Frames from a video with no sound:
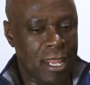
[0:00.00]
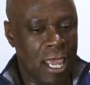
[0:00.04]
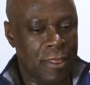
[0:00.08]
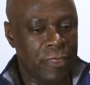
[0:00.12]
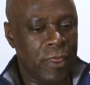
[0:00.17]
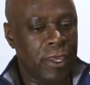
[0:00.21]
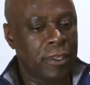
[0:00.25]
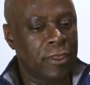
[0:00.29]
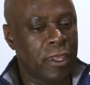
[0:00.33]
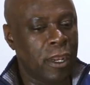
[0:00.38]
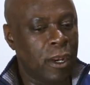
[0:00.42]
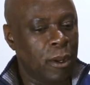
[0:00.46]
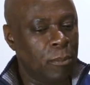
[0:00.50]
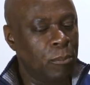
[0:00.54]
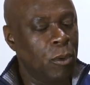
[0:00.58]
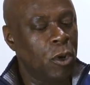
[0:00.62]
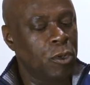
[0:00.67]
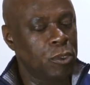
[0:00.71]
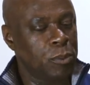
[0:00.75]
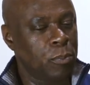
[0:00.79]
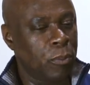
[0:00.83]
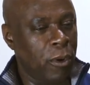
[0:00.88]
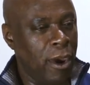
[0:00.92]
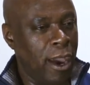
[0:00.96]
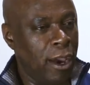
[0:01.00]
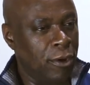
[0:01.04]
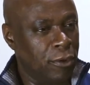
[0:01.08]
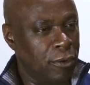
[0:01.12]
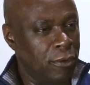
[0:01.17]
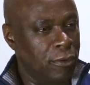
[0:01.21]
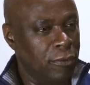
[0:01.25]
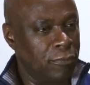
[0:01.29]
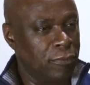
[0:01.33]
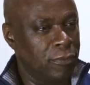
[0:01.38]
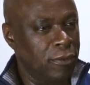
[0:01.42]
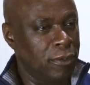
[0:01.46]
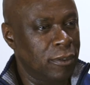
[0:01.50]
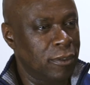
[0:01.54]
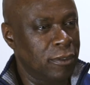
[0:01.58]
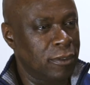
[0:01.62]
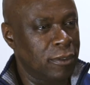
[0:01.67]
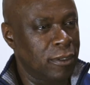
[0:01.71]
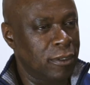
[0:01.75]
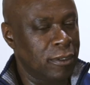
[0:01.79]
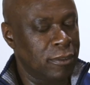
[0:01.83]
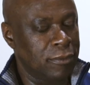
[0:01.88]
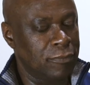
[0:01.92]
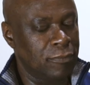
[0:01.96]
thing that I'm most proud of
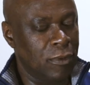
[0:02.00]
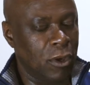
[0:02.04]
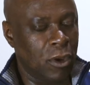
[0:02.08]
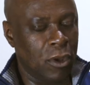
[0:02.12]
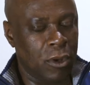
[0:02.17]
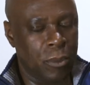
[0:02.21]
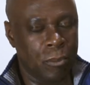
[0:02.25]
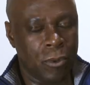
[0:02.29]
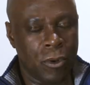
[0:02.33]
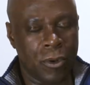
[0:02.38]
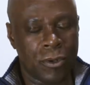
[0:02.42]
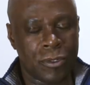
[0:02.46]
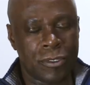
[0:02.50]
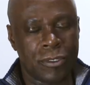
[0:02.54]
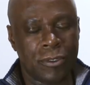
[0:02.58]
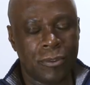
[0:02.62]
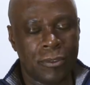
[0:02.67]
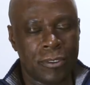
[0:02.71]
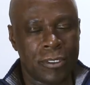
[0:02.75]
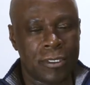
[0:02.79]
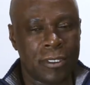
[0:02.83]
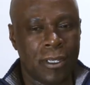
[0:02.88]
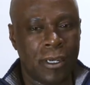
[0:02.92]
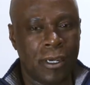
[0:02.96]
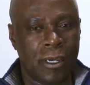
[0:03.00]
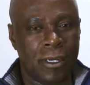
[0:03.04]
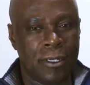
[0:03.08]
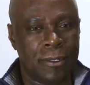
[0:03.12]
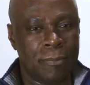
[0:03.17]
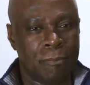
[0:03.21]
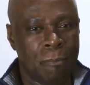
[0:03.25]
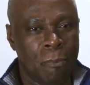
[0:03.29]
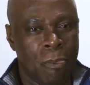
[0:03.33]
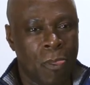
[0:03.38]
on a personal side.